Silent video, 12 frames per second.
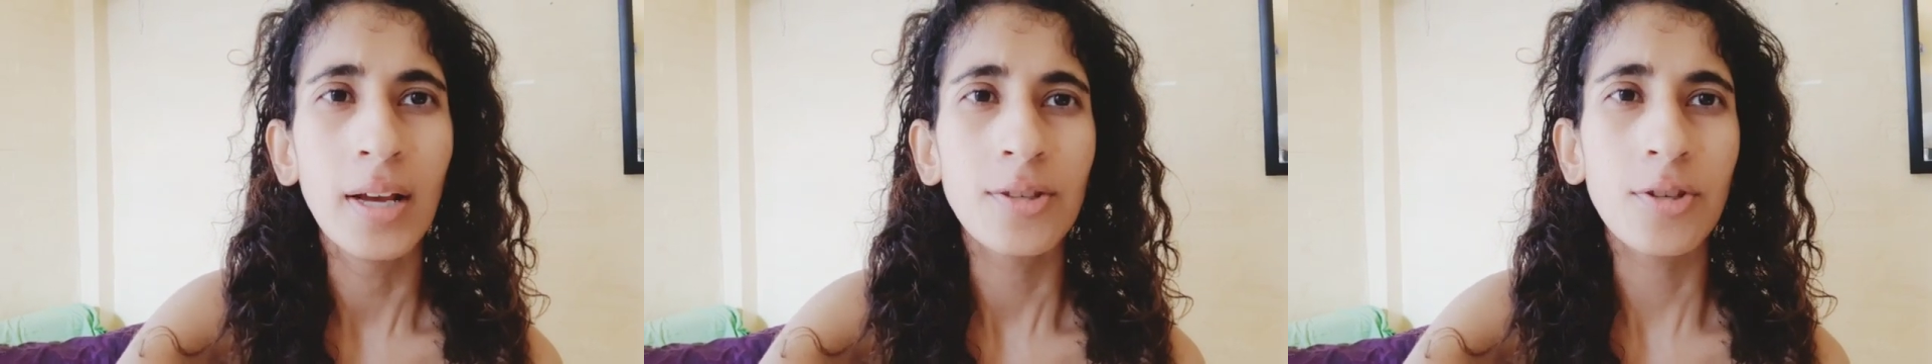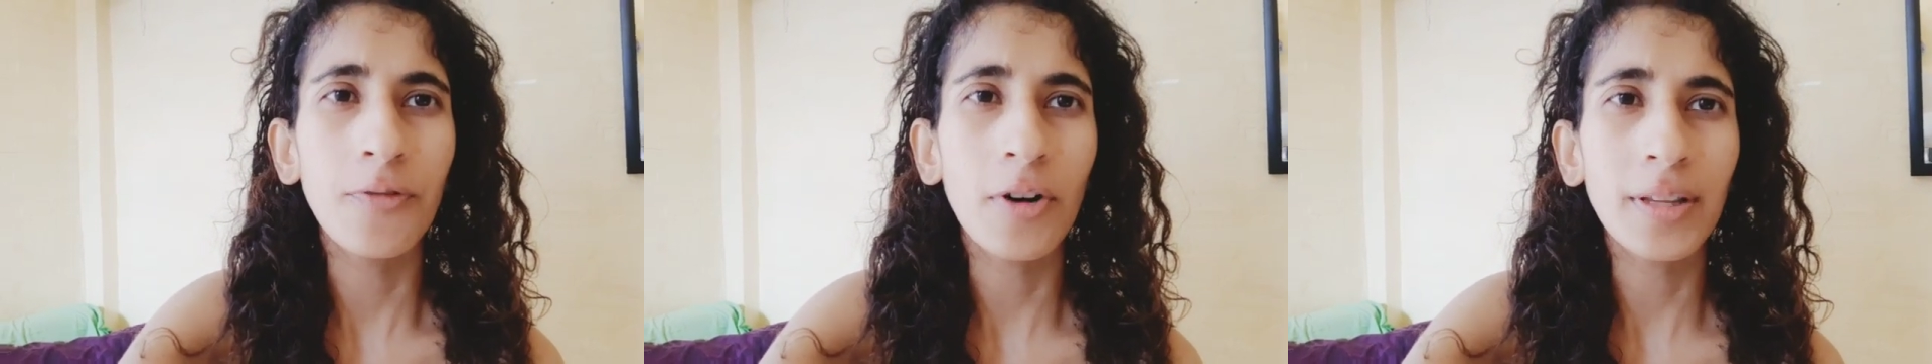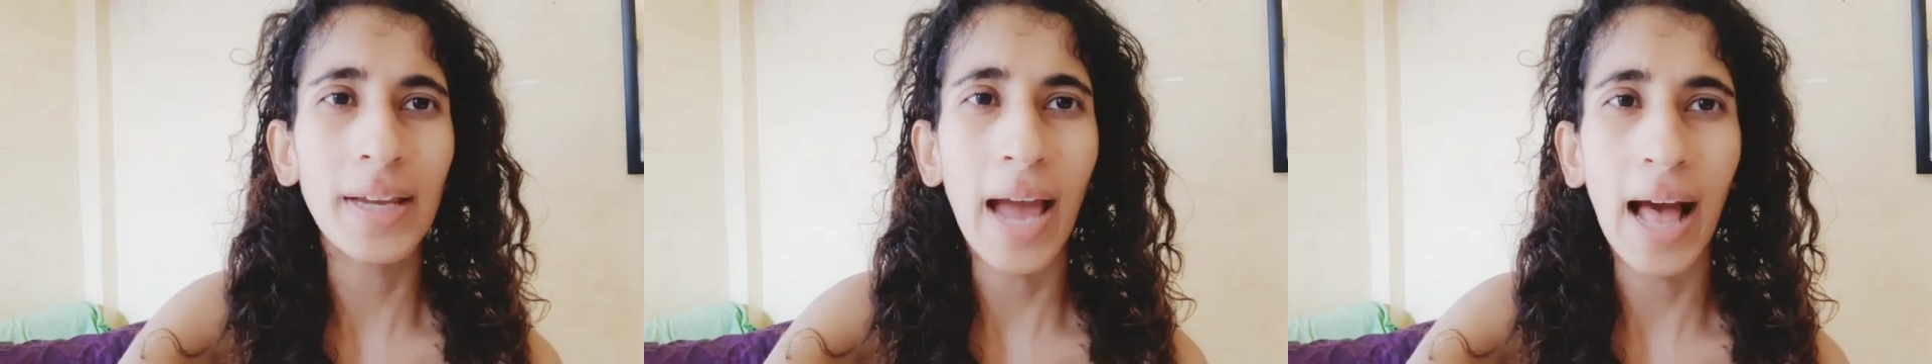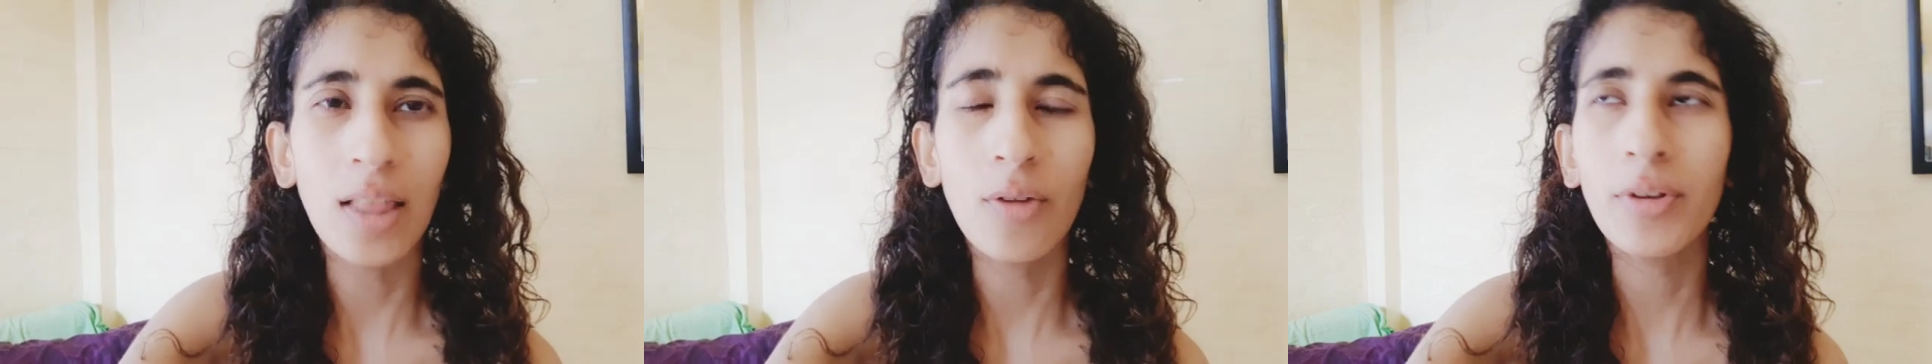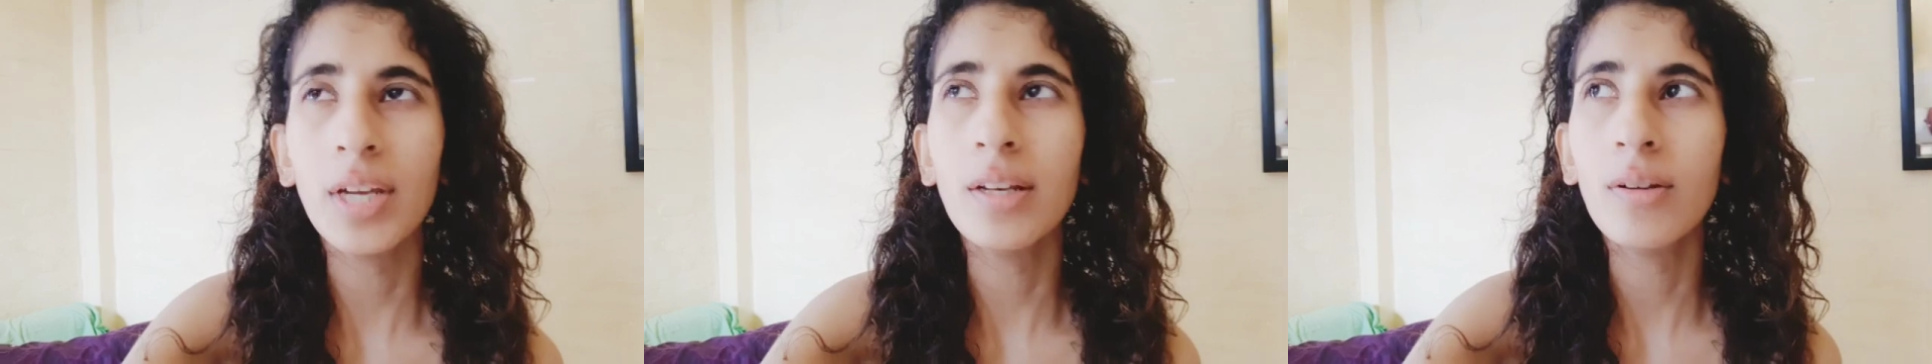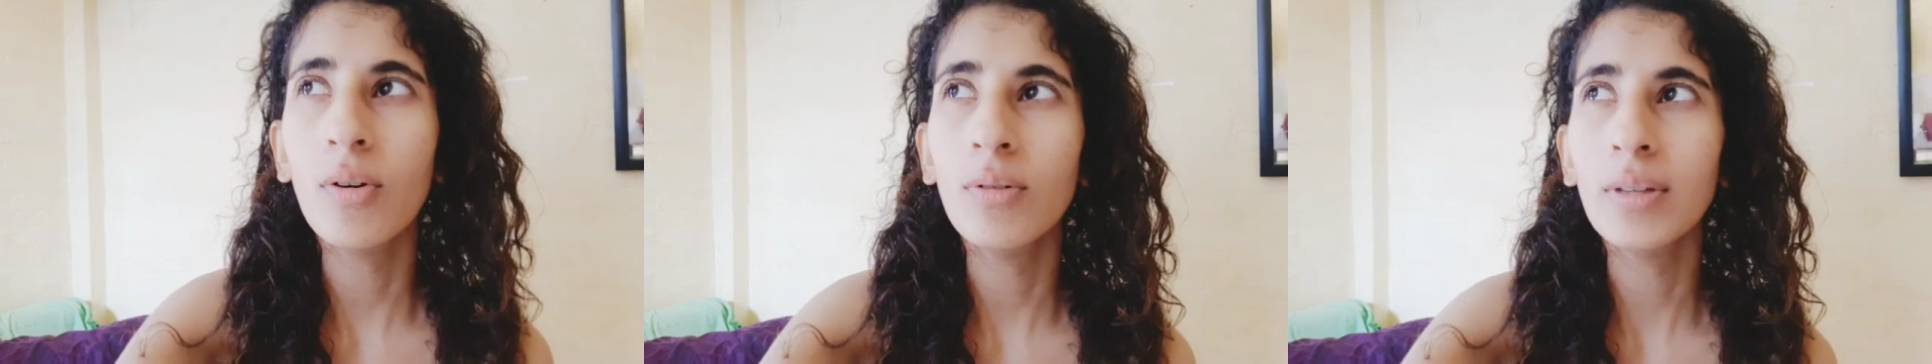so for the halloween
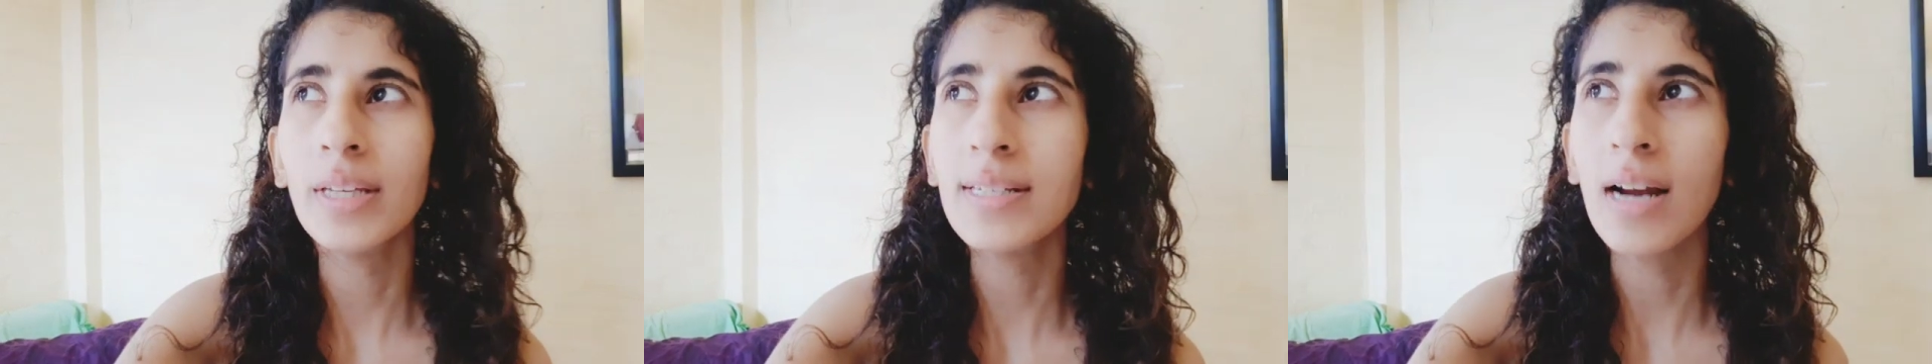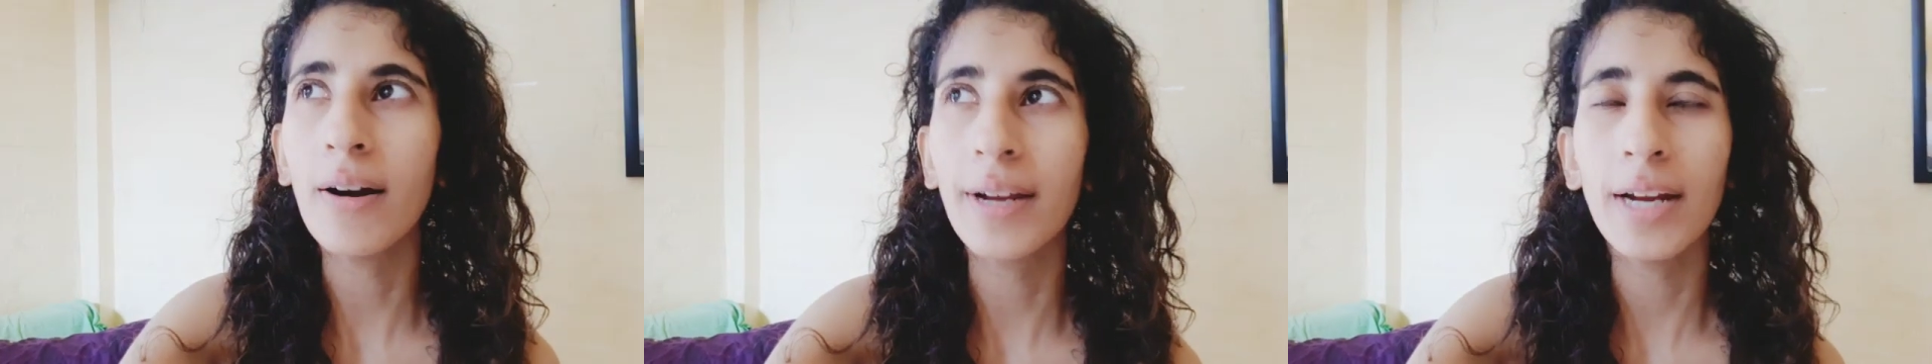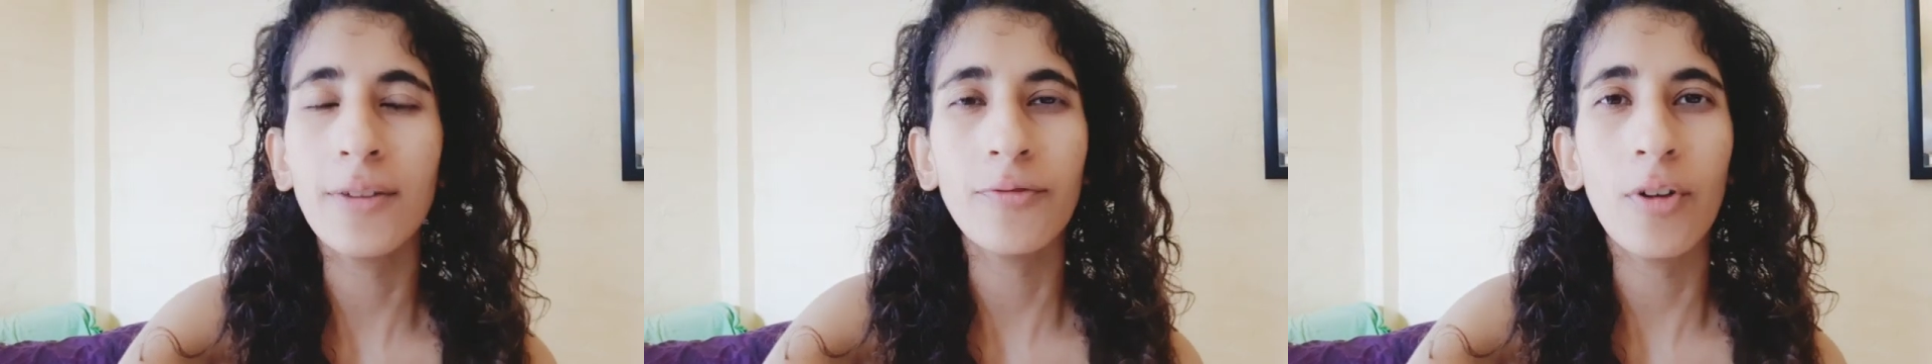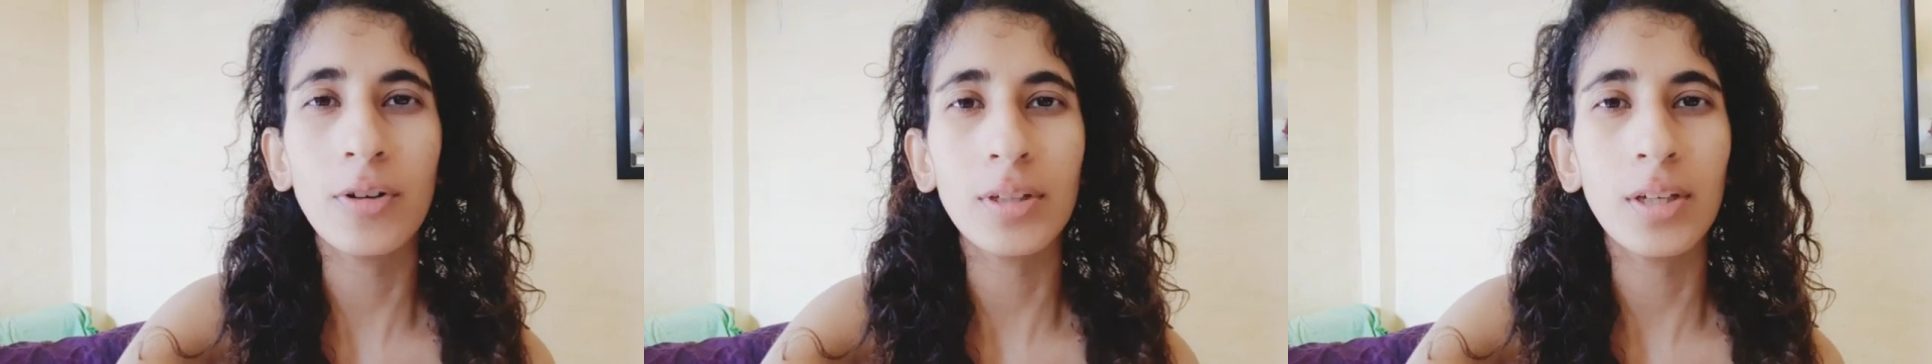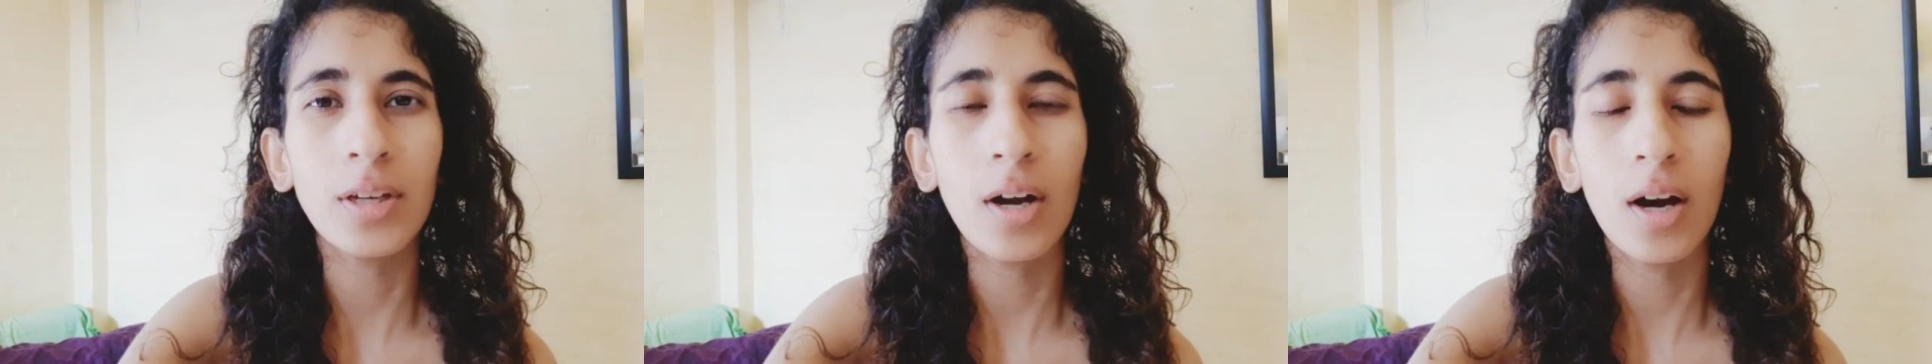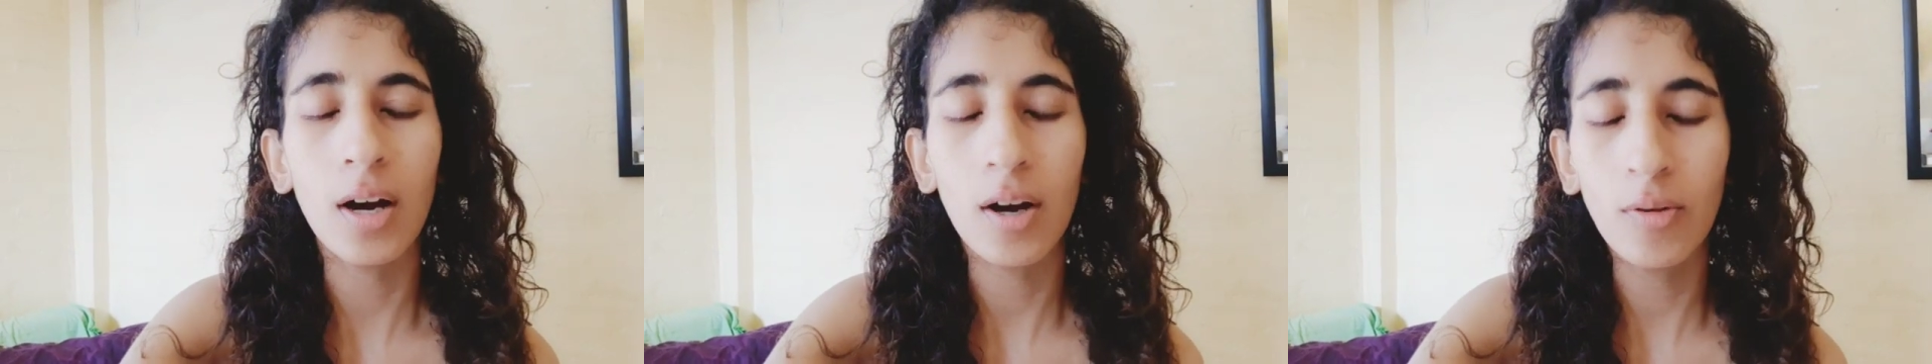only target for the
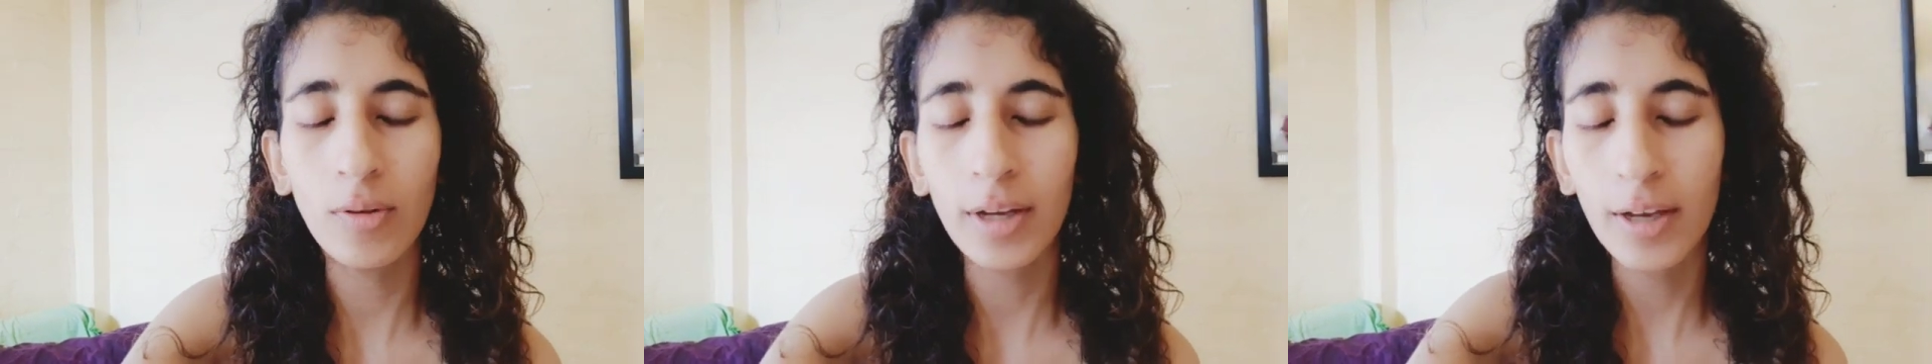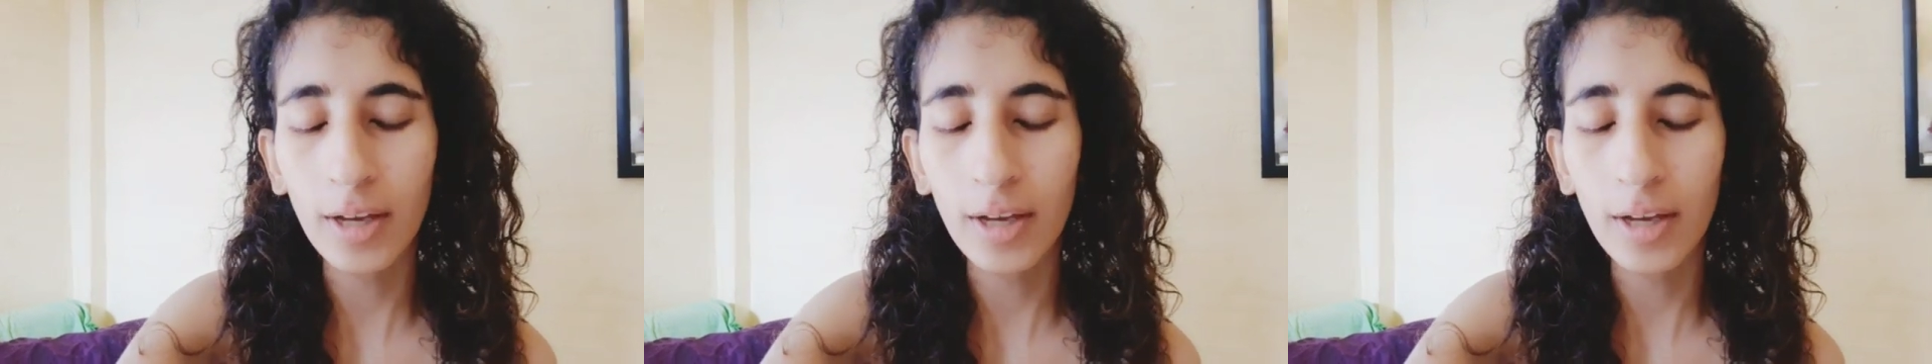uh,